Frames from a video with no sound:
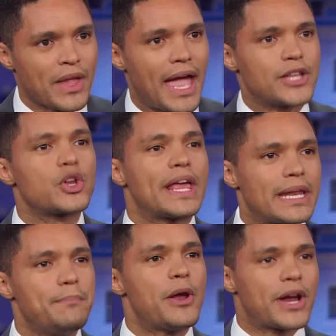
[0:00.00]
And so, like, in
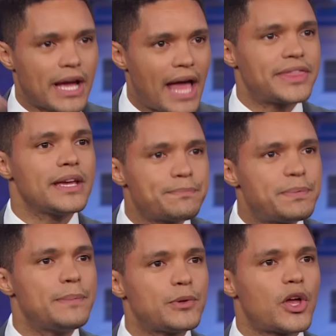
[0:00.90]
America, I think
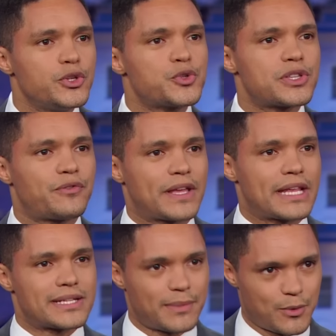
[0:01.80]
people are used to the fact
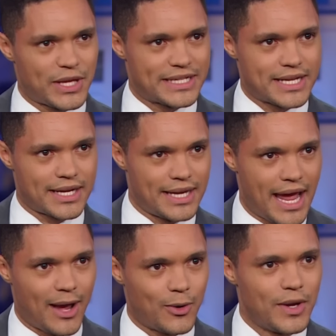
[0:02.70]
that something will get done
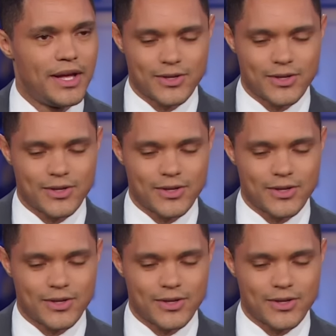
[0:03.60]
now.